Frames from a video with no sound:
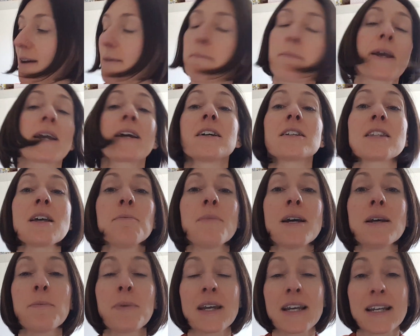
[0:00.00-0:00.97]
because there
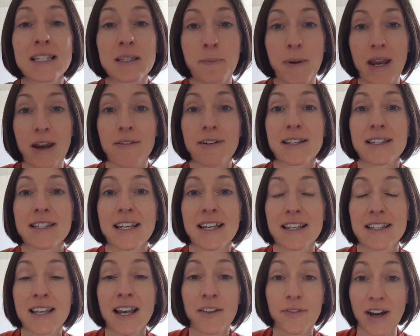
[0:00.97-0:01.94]
may be
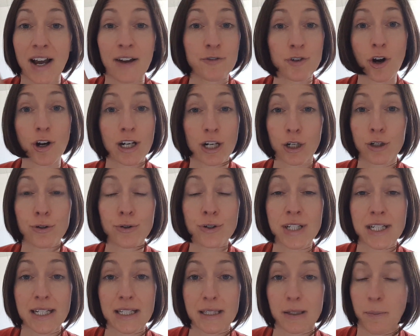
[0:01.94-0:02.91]
experiences that I've not
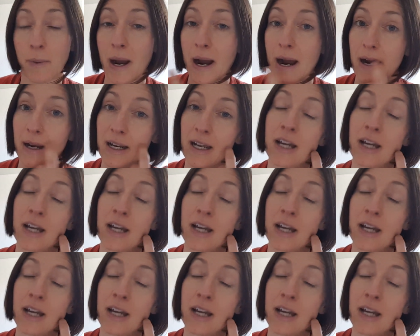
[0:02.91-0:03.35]
included in the pack,